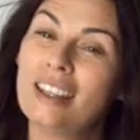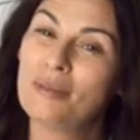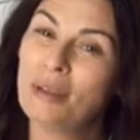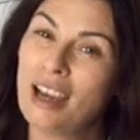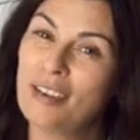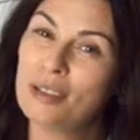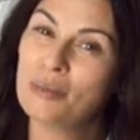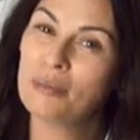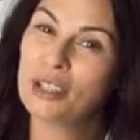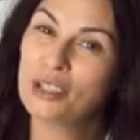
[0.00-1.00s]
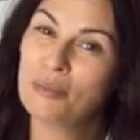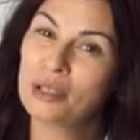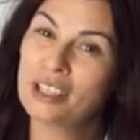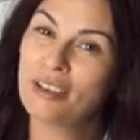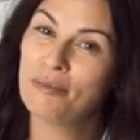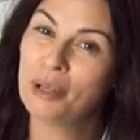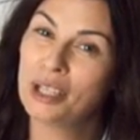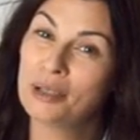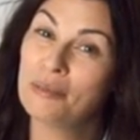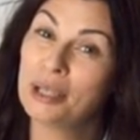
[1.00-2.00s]
think it might have to be my super tough
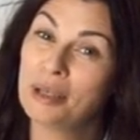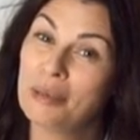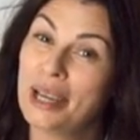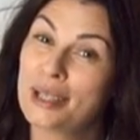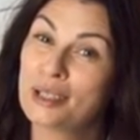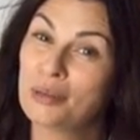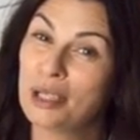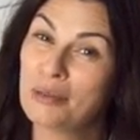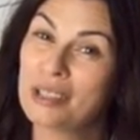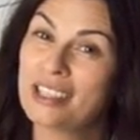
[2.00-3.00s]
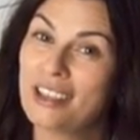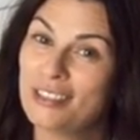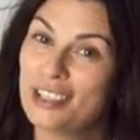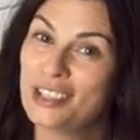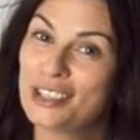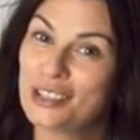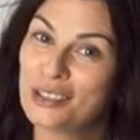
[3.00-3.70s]
burner BMX when I was 7 years